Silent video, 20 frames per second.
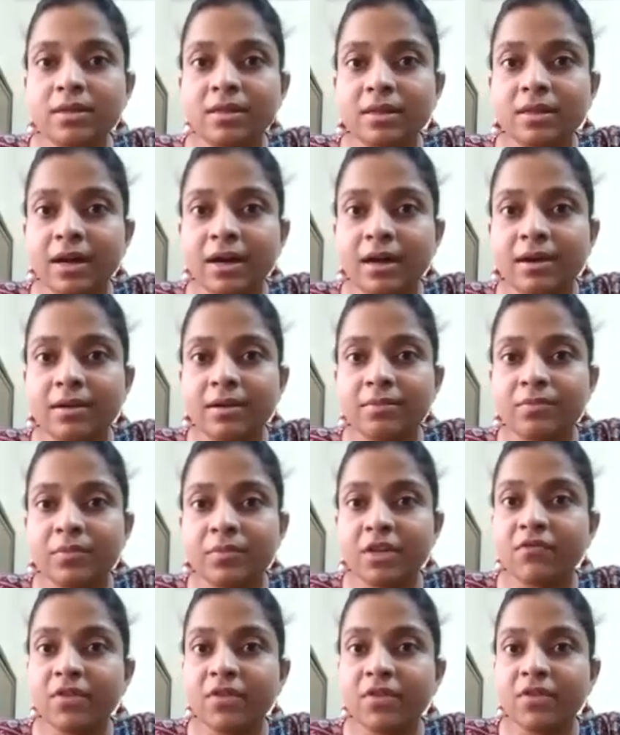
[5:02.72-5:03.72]

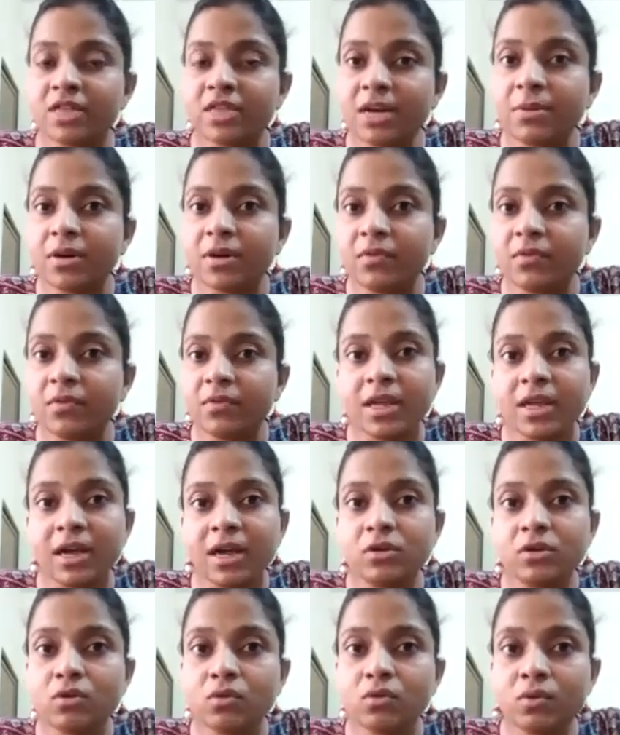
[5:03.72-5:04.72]
differentiate between the two
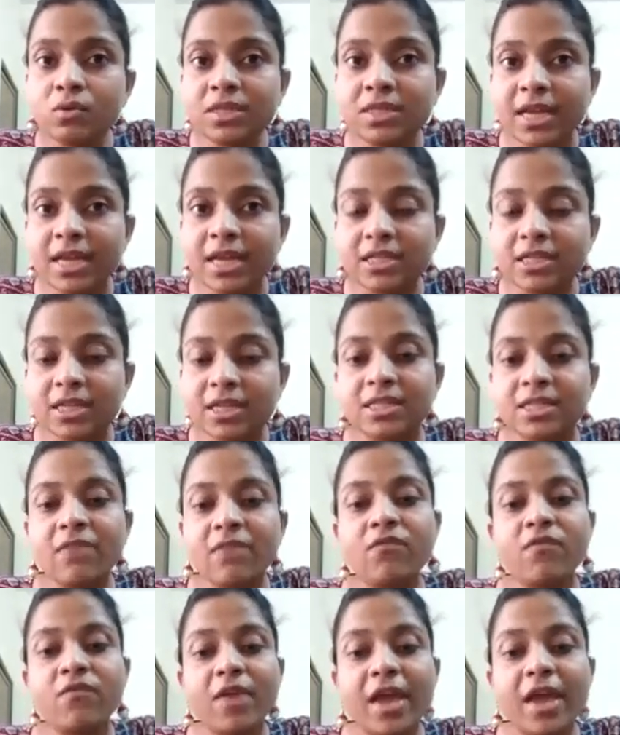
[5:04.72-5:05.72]
stages, the
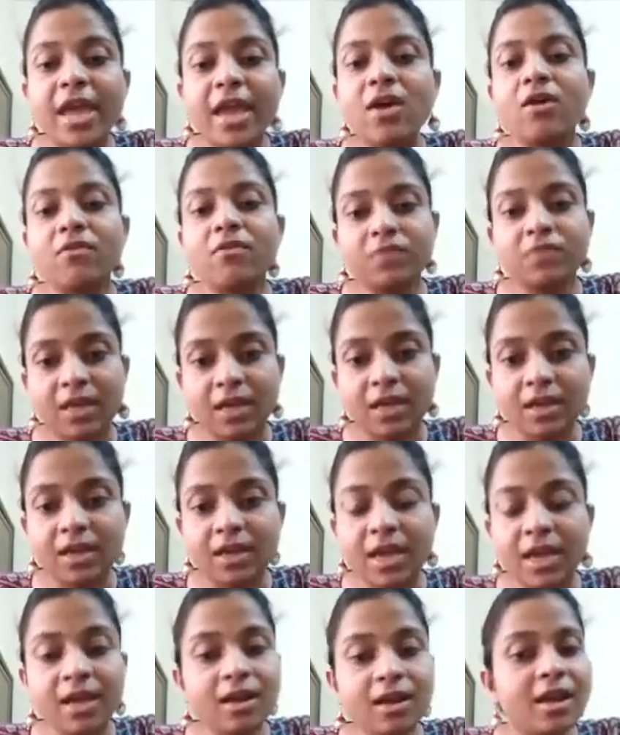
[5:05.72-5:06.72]
way of
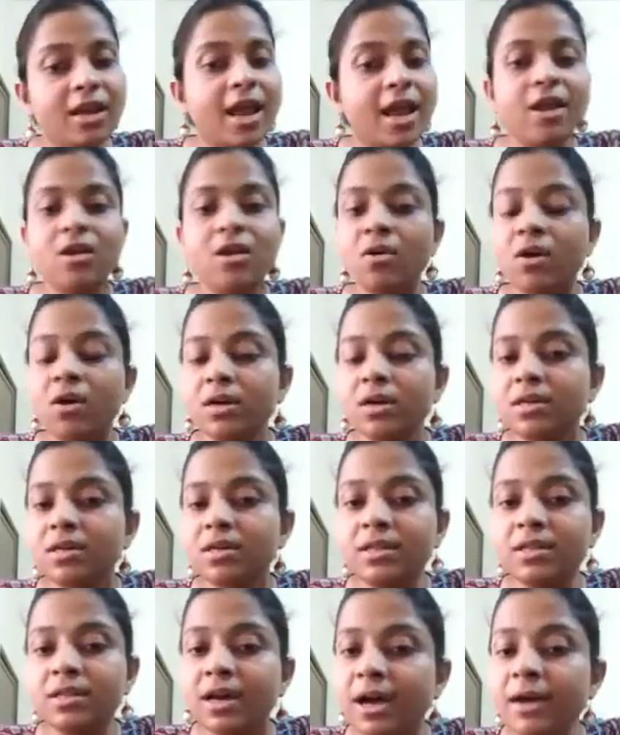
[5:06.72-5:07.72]
thinking and not
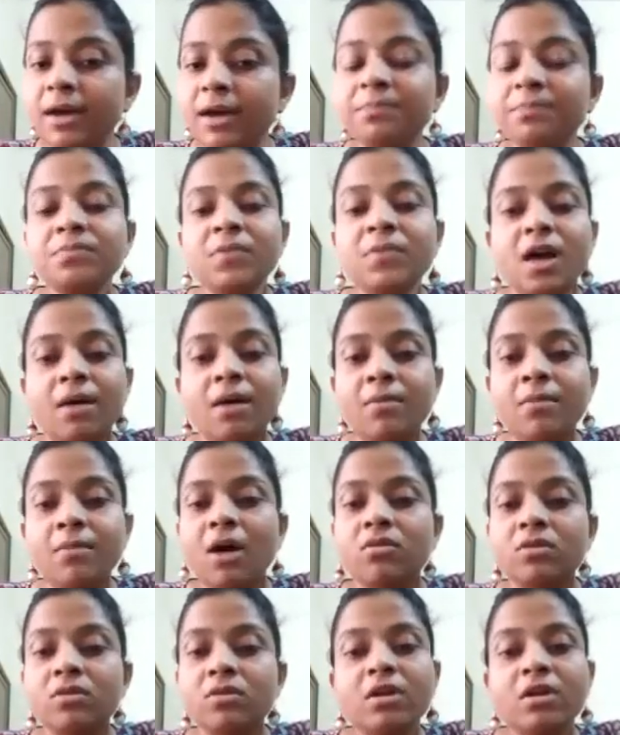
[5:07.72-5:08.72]
the
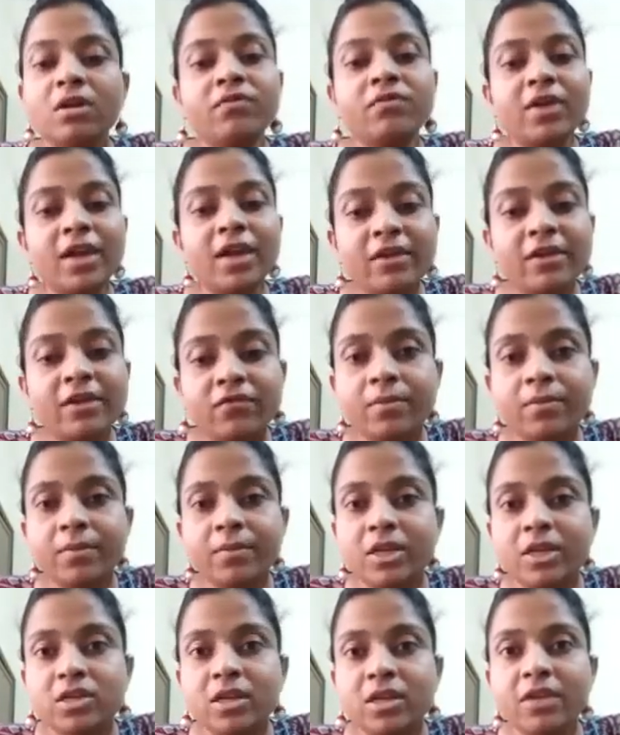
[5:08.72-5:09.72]
amount of
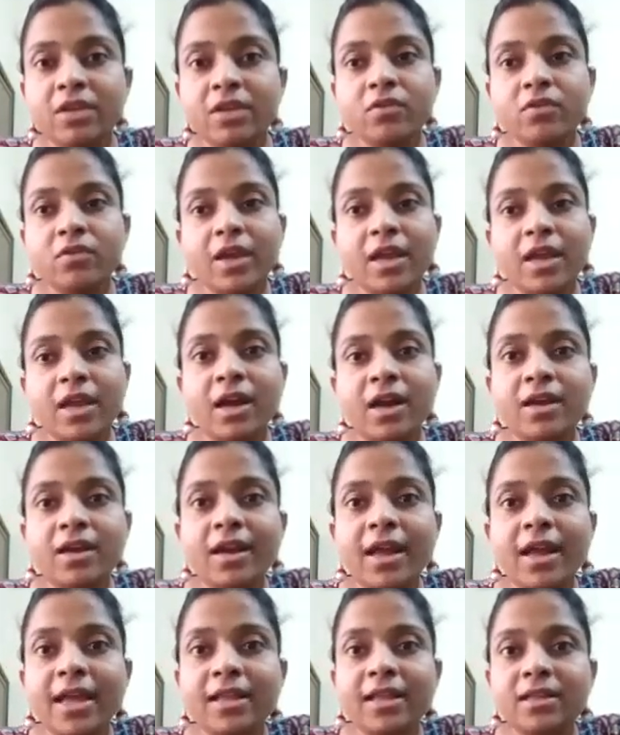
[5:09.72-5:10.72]
information. If you can
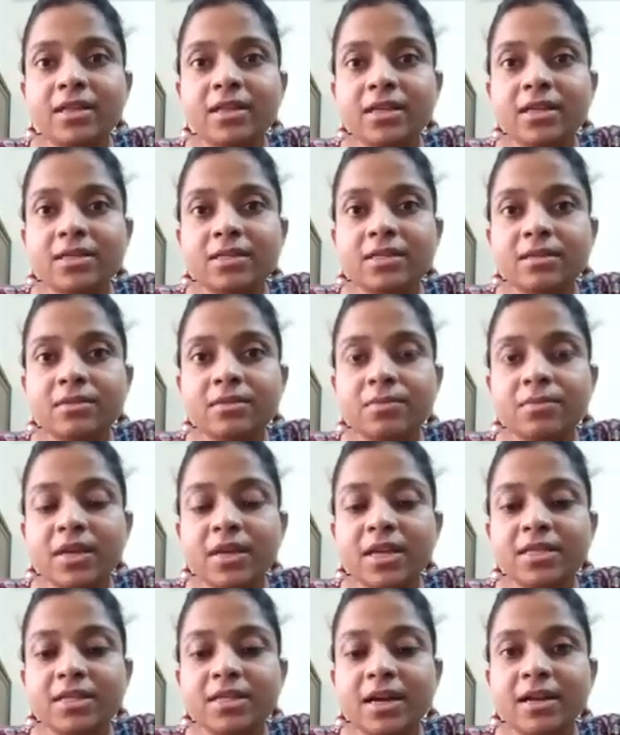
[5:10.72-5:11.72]
underline this, please
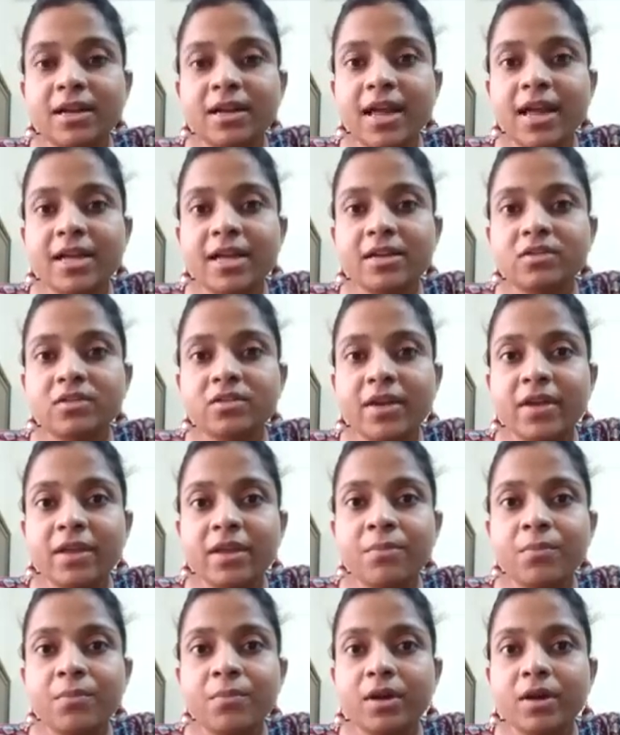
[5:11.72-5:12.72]
underline, it's very
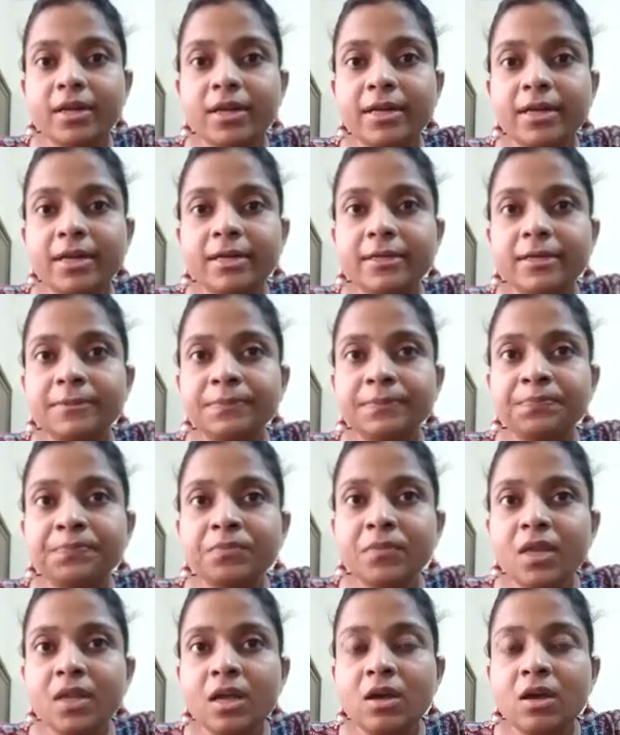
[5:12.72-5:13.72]
important.
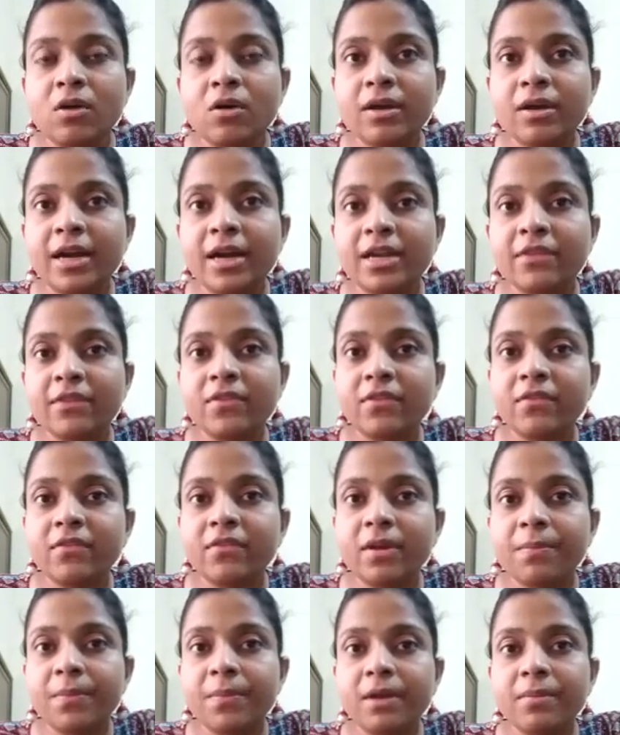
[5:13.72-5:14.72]
Cognitive
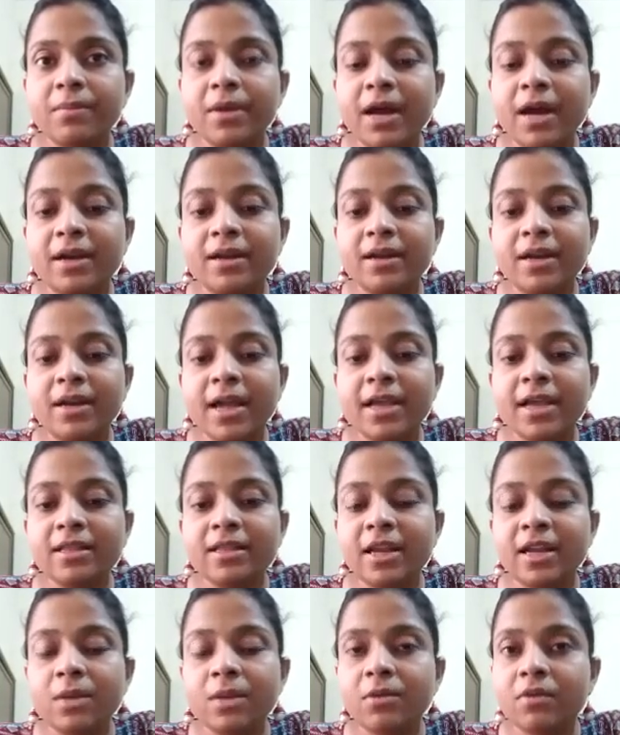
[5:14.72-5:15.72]
development may underline the
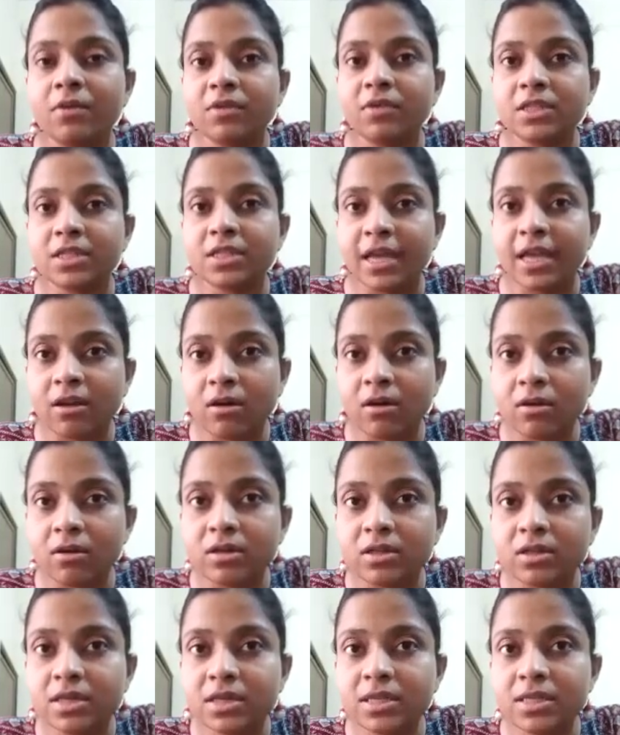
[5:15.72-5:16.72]
name of the
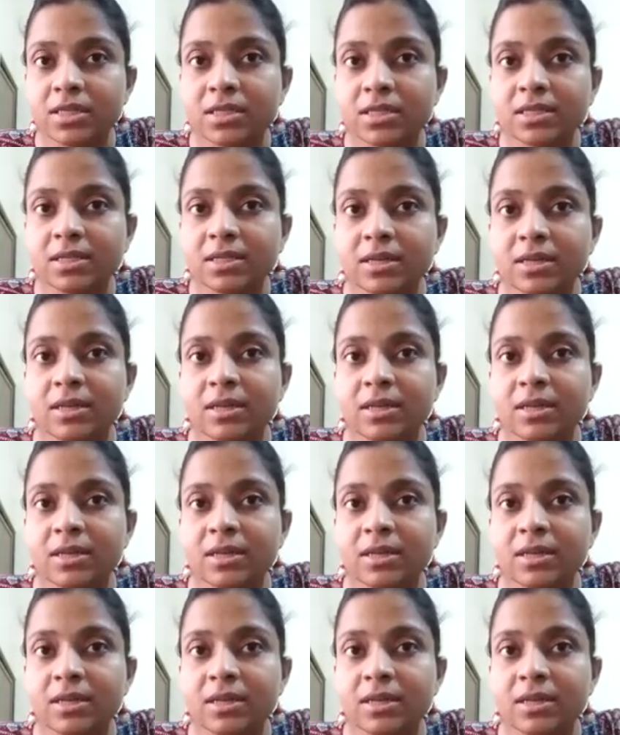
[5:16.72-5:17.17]
psychologist.